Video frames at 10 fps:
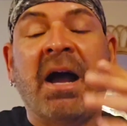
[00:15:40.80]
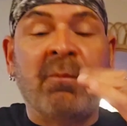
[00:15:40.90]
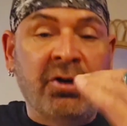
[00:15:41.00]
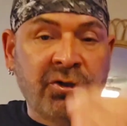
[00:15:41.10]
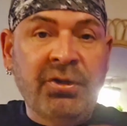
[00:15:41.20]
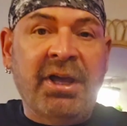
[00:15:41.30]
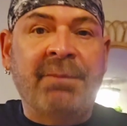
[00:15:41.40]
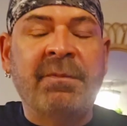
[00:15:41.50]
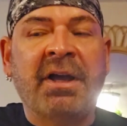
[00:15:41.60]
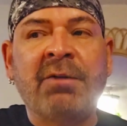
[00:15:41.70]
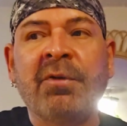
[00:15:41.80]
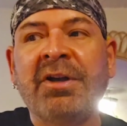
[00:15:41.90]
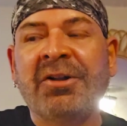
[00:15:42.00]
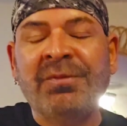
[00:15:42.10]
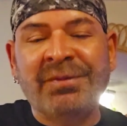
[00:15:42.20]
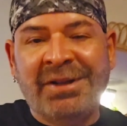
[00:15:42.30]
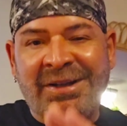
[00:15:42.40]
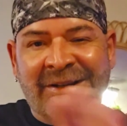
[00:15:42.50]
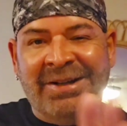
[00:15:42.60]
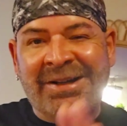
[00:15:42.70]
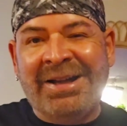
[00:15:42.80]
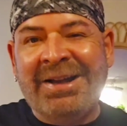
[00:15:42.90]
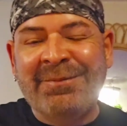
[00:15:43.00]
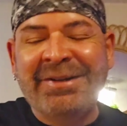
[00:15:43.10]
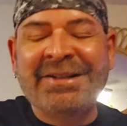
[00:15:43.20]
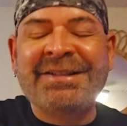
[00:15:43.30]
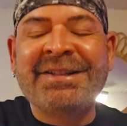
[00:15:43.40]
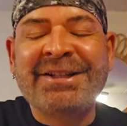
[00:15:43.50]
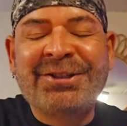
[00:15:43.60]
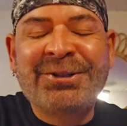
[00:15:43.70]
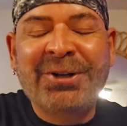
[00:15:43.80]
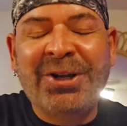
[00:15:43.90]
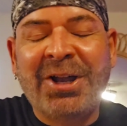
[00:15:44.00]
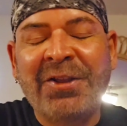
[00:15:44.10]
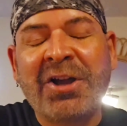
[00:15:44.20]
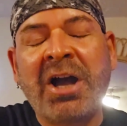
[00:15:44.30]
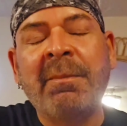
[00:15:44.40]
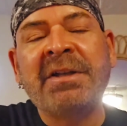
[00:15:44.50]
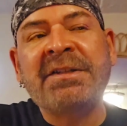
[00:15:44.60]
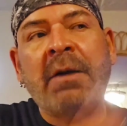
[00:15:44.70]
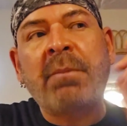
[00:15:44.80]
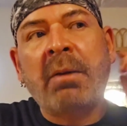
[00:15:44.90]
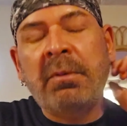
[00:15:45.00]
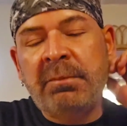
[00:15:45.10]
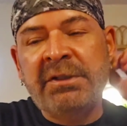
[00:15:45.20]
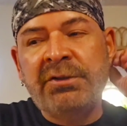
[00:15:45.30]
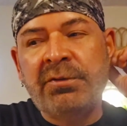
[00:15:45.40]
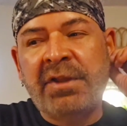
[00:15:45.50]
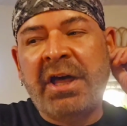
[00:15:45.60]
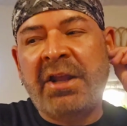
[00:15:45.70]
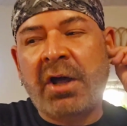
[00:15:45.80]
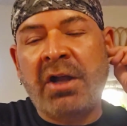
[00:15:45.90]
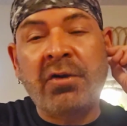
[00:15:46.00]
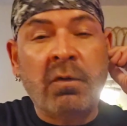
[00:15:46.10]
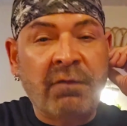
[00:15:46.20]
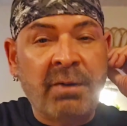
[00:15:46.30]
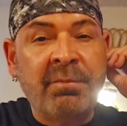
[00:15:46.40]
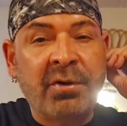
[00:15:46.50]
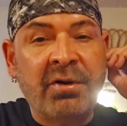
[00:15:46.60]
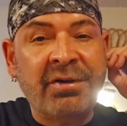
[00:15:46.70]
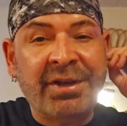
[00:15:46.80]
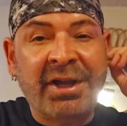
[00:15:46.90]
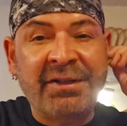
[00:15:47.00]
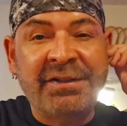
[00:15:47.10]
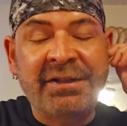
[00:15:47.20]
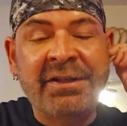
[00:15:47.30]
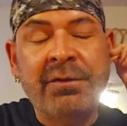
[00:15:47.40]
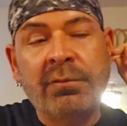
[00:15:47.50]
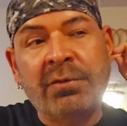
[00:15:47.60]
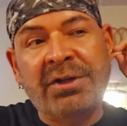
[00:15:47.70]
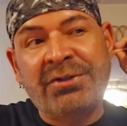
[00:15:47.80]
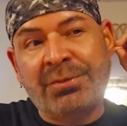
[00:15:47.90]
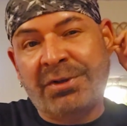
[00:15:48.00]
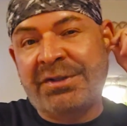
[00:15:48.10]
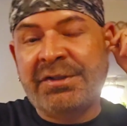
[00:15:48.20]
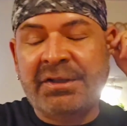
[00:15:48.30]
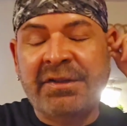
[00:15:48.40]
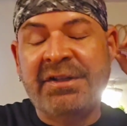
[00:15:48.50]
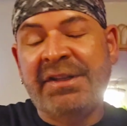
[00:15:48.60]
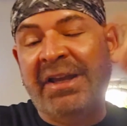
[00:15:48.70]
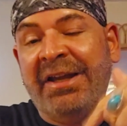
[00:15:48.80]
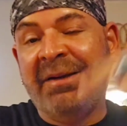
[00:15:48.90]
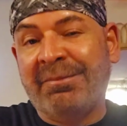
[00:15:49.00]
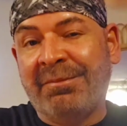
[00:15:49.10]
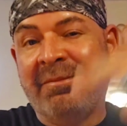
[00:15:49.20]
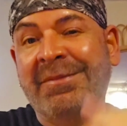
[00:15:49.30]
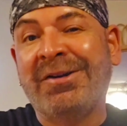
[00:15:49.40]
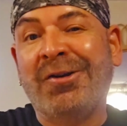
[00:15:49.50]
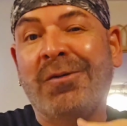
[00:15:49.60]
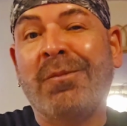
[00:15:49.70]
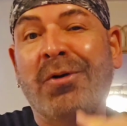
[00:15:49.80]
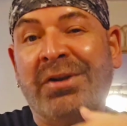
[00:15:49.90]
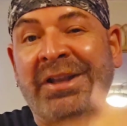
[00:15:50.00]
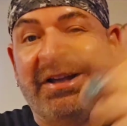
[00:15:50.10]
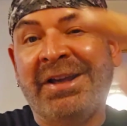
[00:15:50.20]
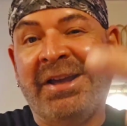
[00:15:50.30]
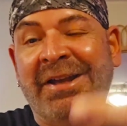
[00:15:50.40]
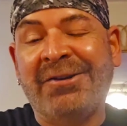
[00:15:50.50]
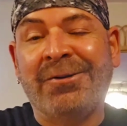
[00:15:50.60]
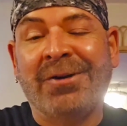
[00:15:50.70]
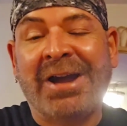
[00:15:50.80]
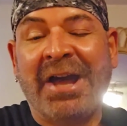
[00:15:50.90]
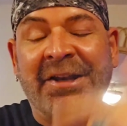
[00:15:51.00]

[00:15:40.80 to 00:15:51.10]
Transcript: I'm going to do that. I will. I've been listening to a lot of the comments. I'll probably do that on November 19th, which was the day los Borinquen, los